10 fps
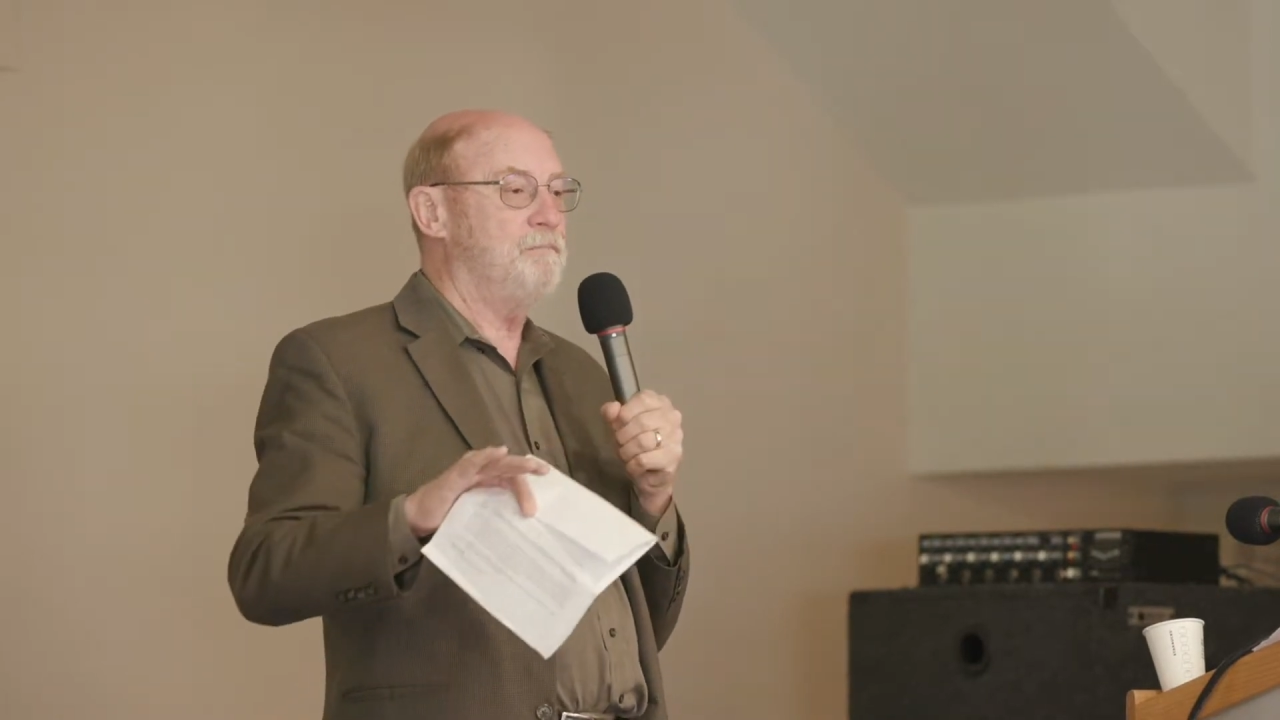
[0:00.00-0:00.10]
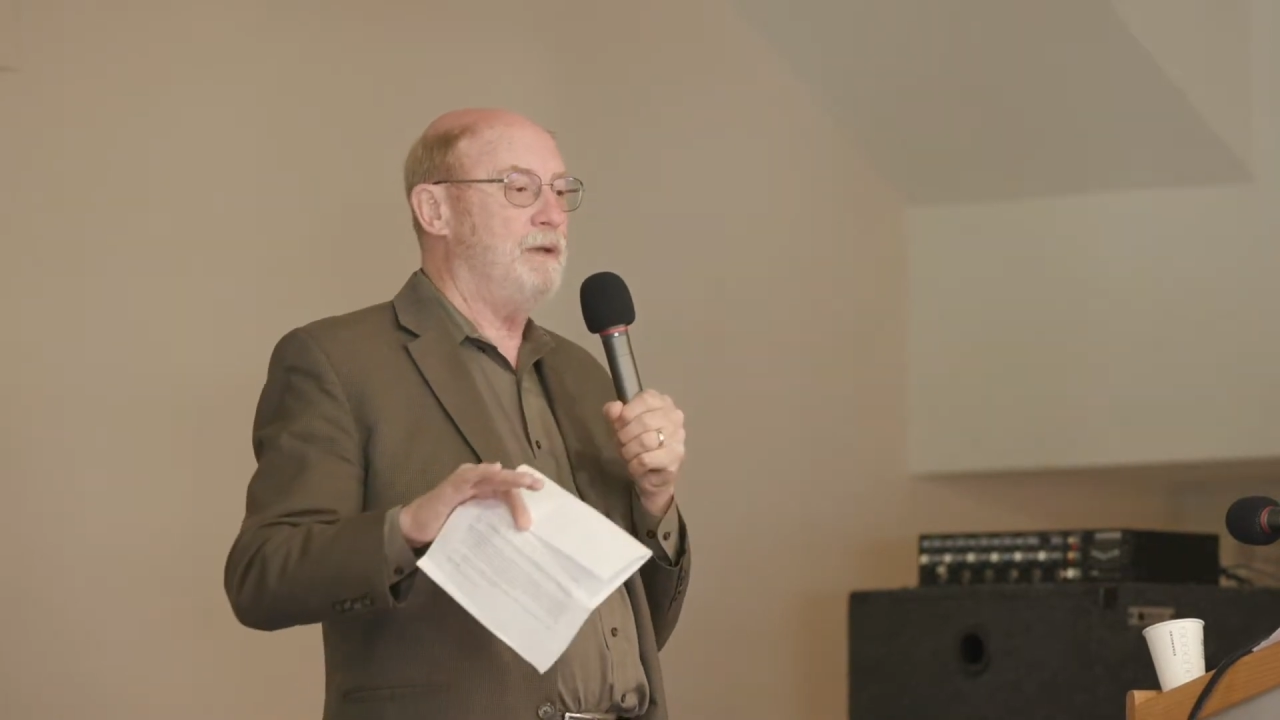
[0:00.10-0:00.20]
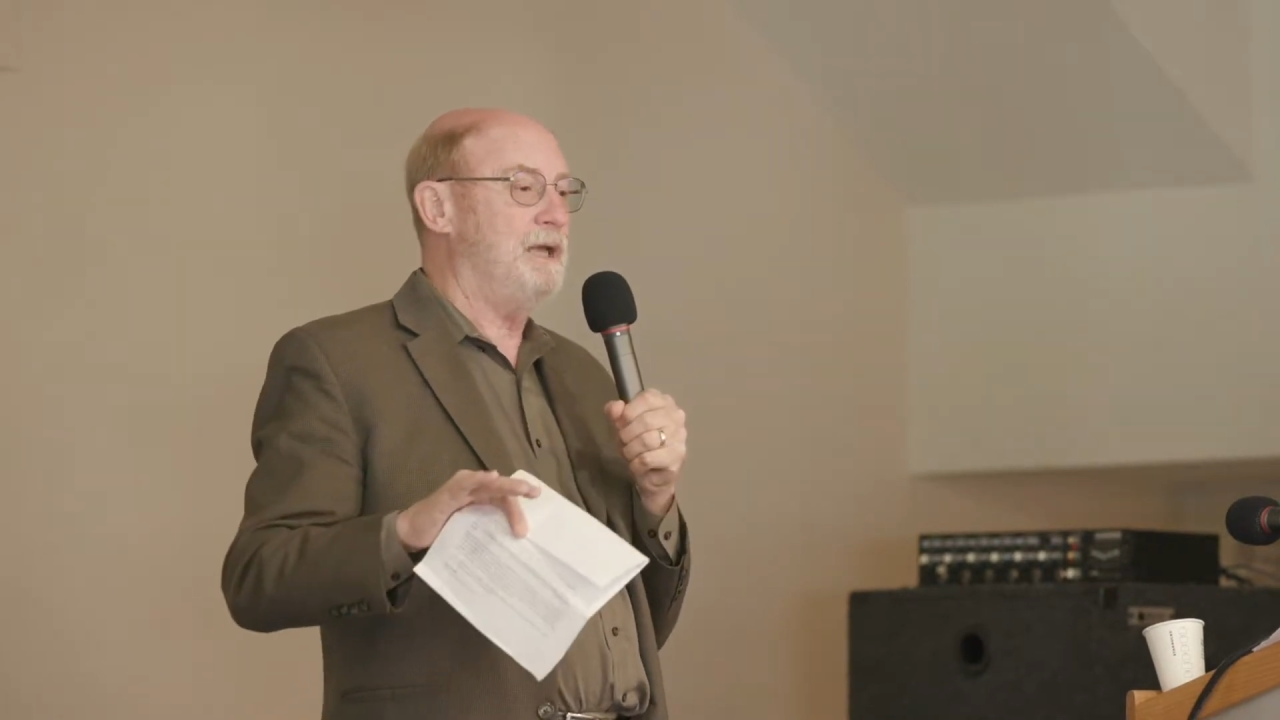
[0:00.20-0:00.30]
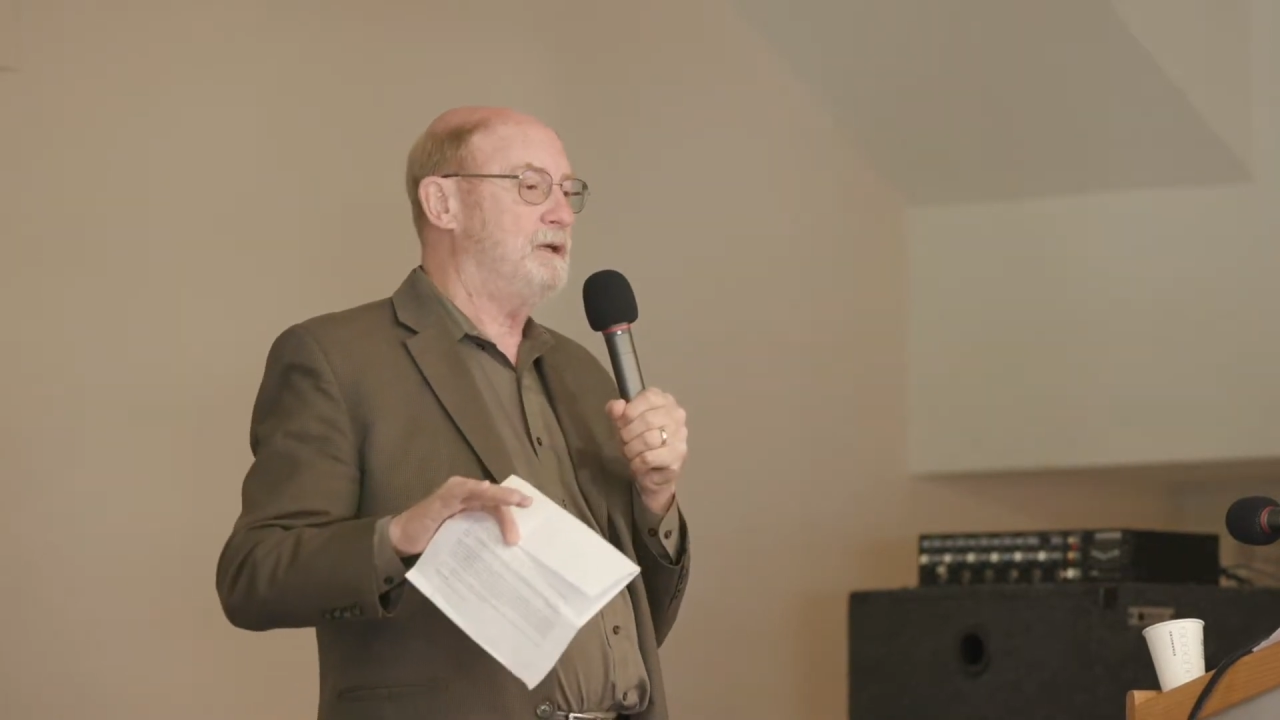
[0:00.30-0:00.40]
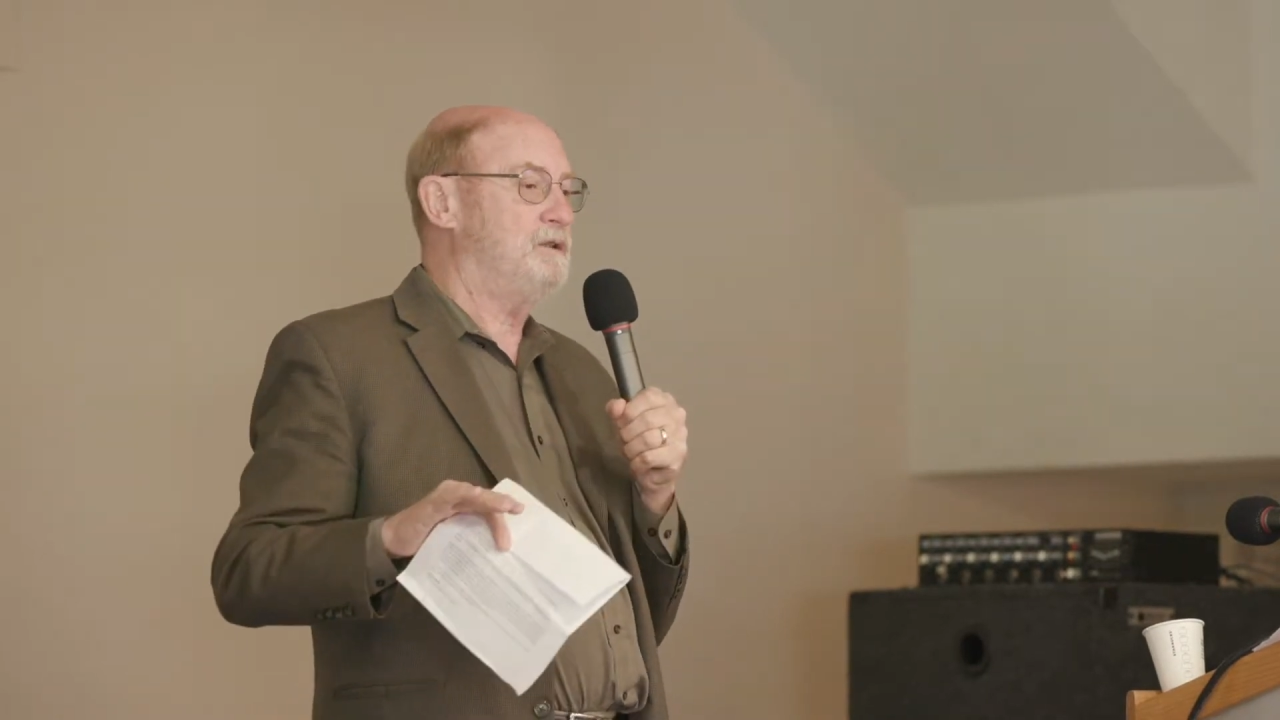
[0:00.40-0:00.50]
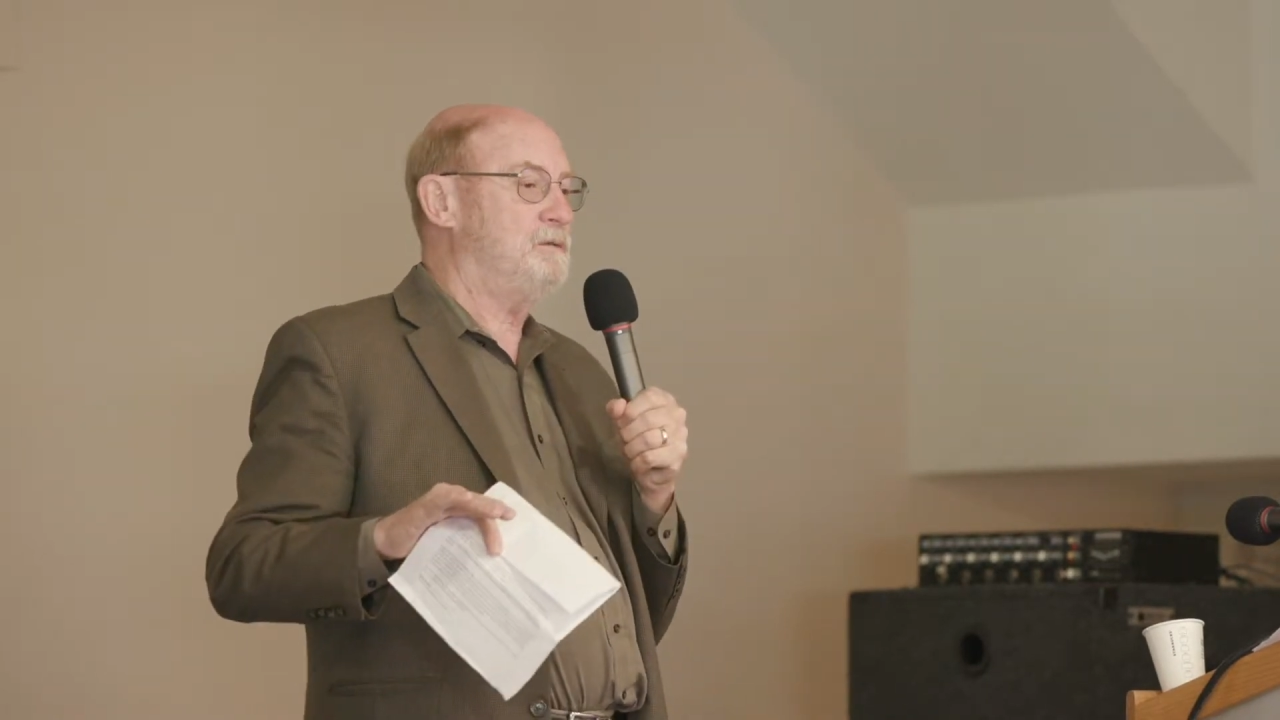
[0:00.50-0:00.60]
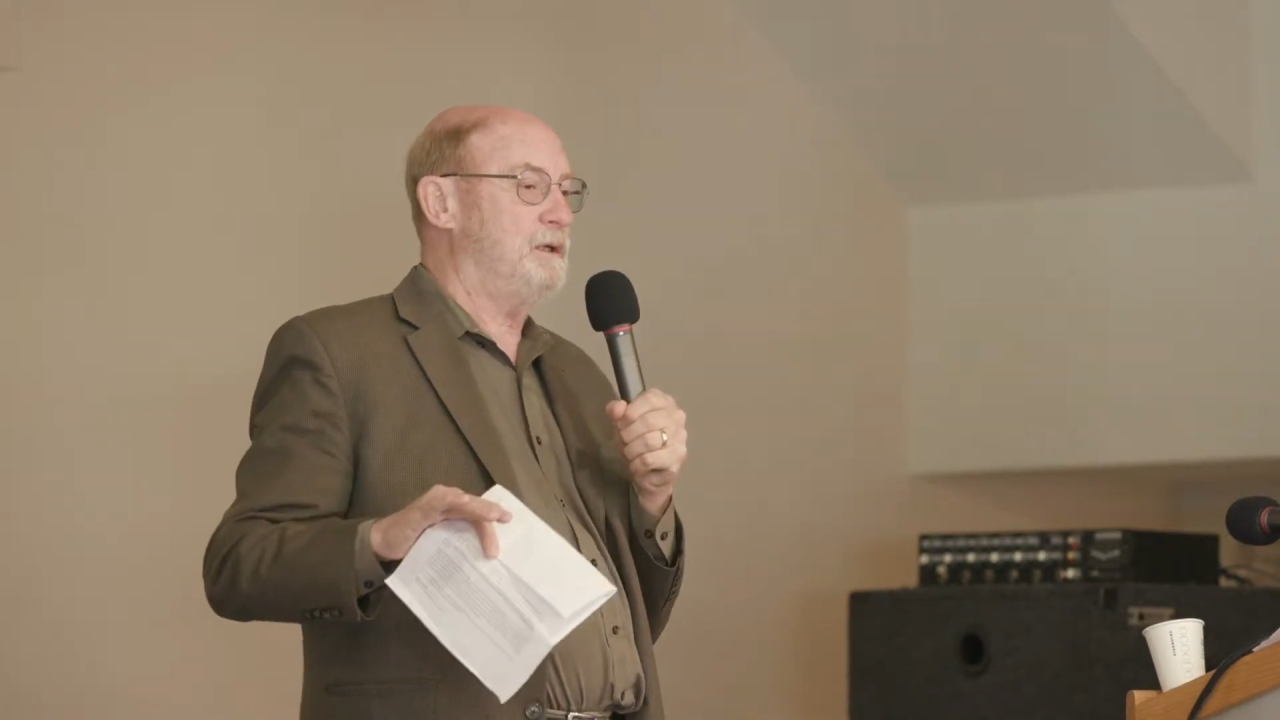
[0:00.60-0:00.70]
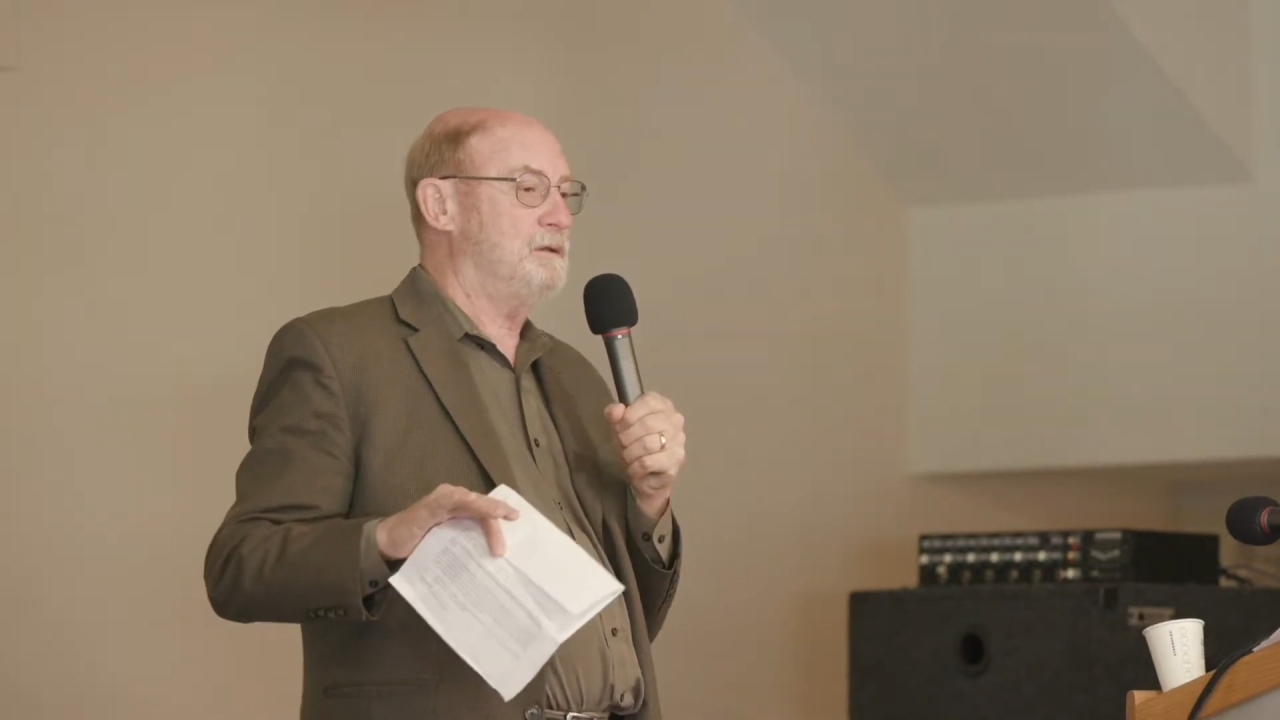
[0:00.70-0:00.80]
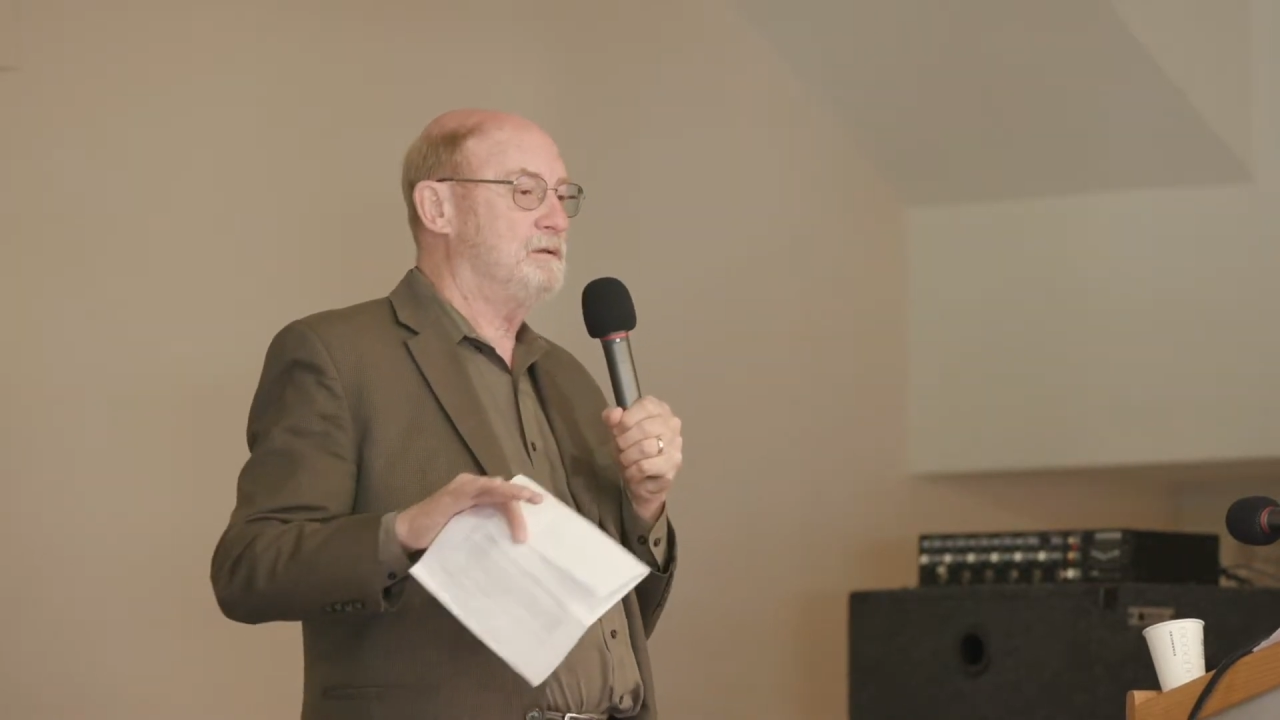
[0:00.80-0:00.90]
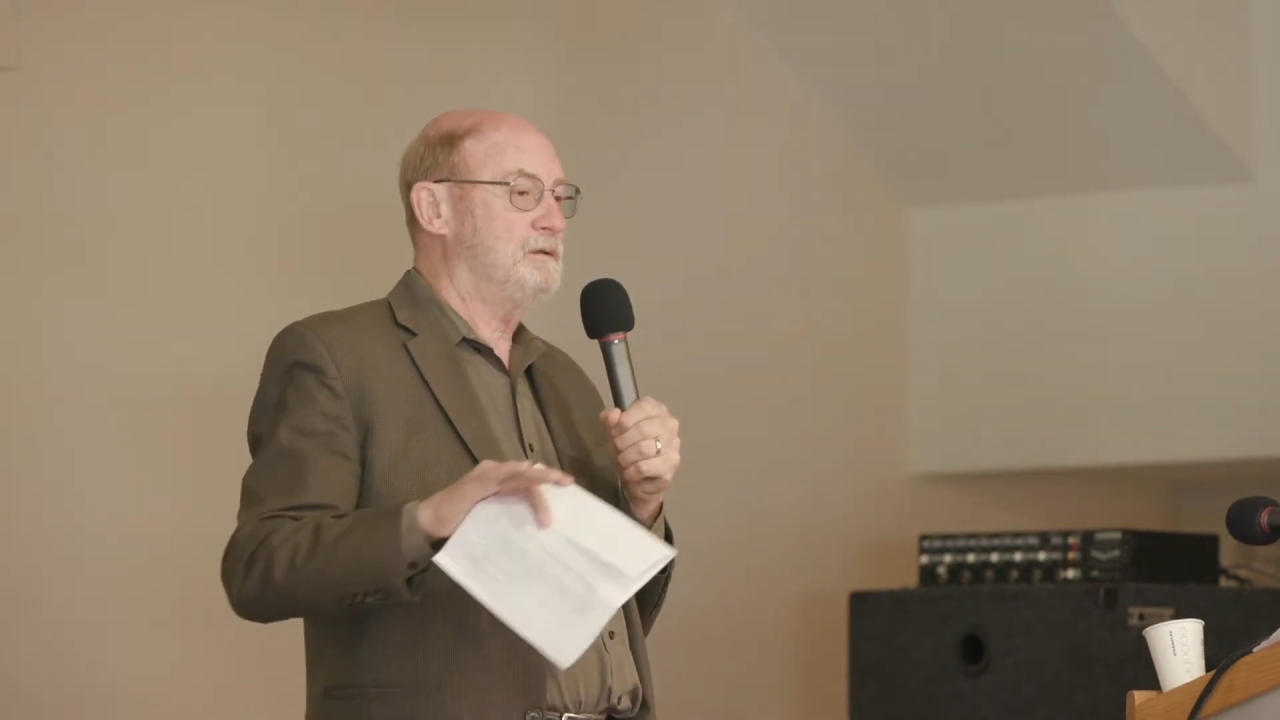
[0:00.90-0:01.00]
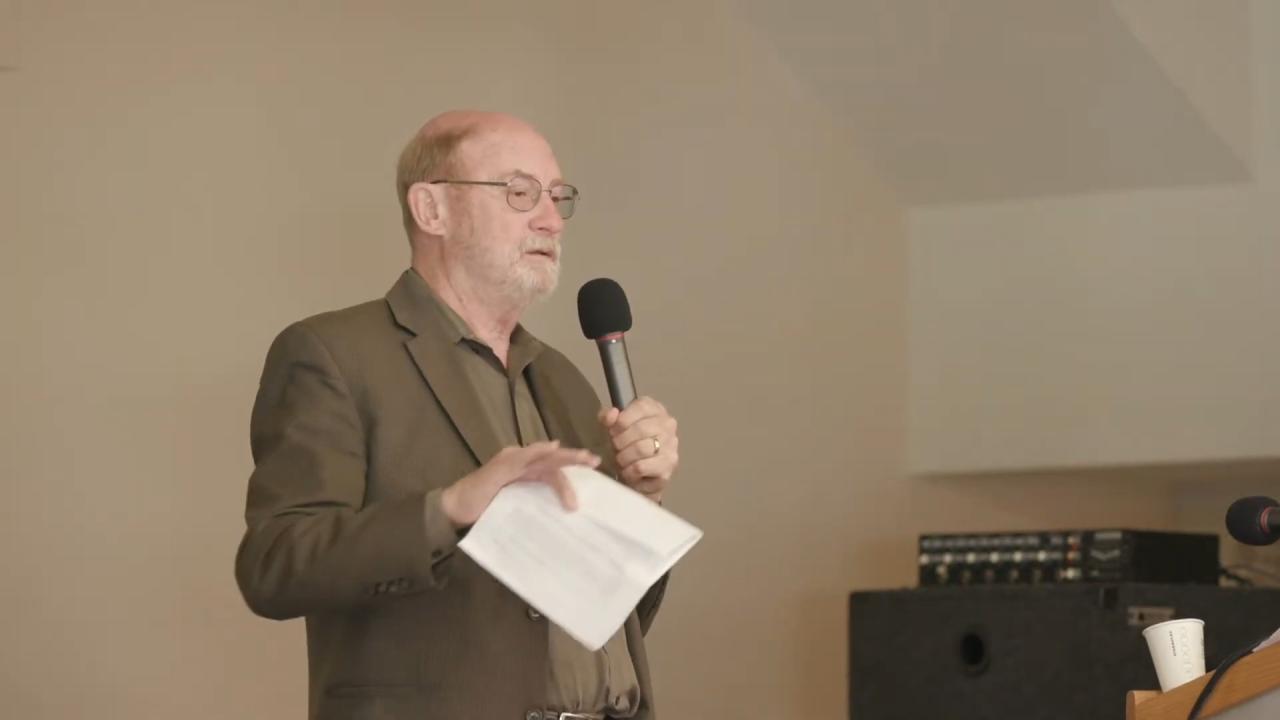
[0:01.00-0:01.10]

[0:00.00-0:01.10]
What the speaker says: management